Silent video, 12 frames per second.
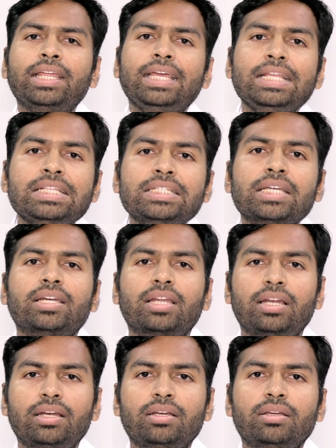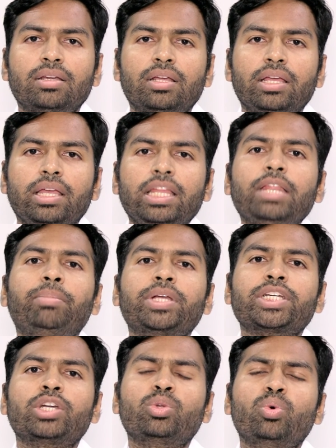But in general, in a
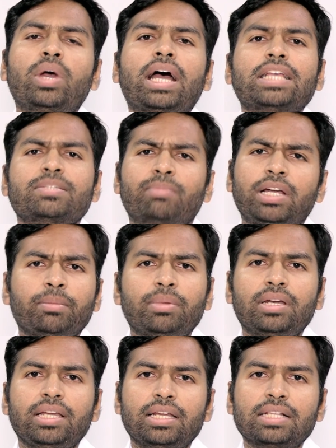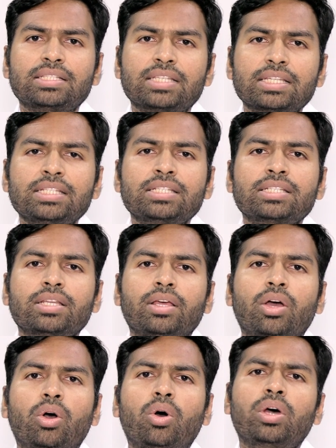patient who has multiple renal cysts,
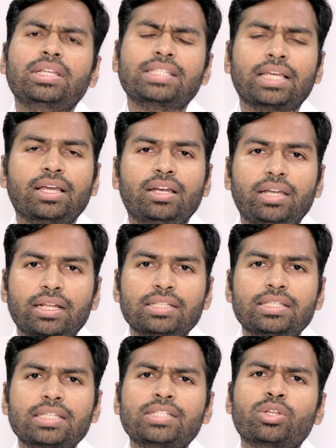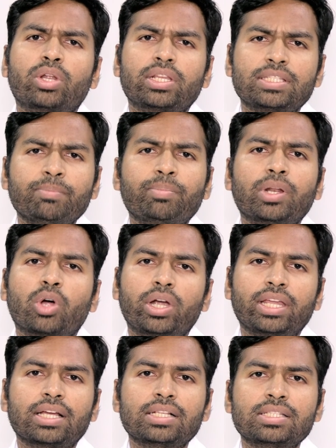or a single renal cyst, or a simple
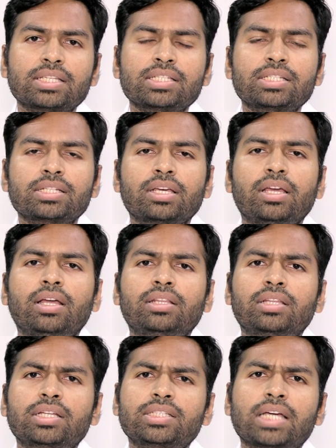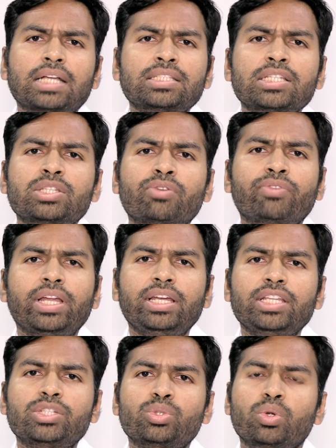cortical cyst, the chances of
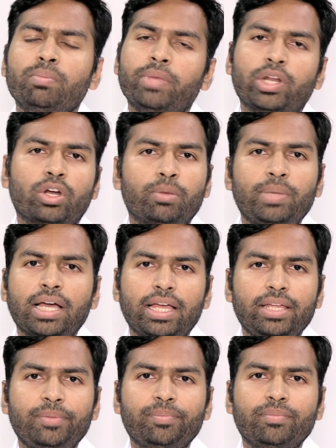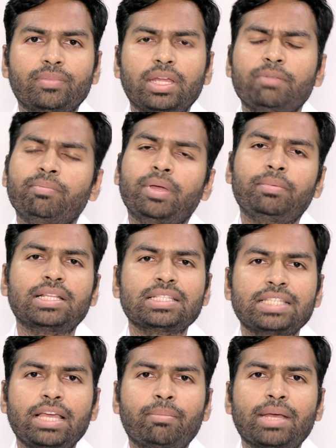kidney stone may not be high. It may be the